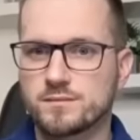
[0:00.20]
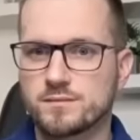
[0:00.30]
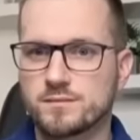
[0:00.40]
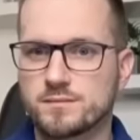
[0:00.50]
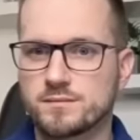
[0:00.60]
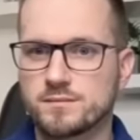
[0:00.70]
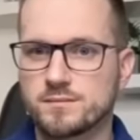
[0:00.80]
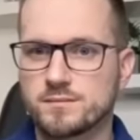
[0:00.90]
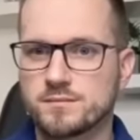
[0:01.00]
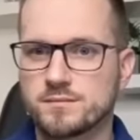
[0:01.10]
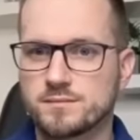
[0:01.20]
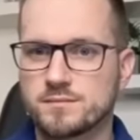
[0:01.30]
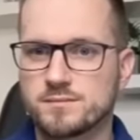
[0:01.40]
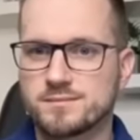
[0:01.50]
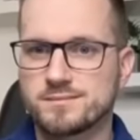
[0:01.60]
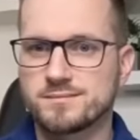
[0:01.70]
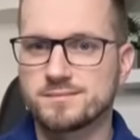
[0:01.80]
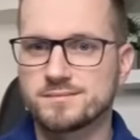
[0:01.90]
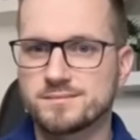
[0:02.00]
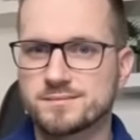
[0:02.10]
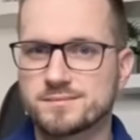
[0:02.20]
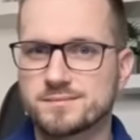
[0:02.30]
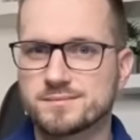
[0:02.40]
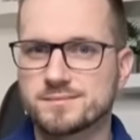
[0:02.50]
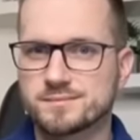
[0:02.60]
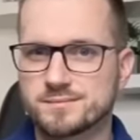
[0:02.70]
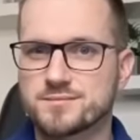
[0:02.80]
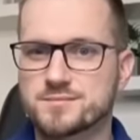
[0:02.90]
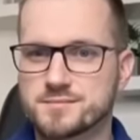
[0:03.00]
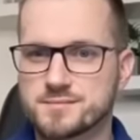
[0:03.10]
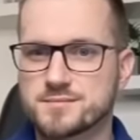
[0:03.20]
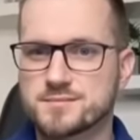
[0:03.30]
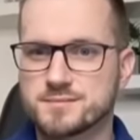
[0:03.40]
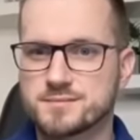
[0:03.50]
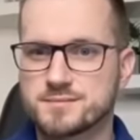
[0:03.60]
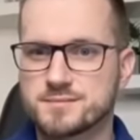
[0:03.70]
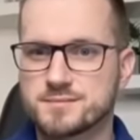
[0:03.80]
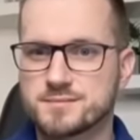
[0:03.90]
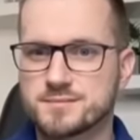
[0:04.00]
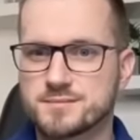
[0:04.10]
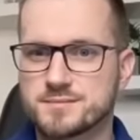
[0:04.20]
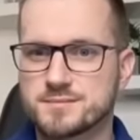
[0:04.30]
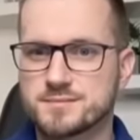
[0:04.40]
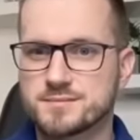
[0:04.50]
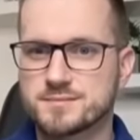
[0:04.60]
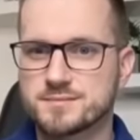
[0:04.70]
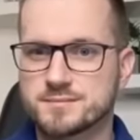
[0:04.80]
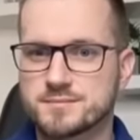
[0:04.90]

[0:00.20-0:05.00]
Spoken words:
(not speaking)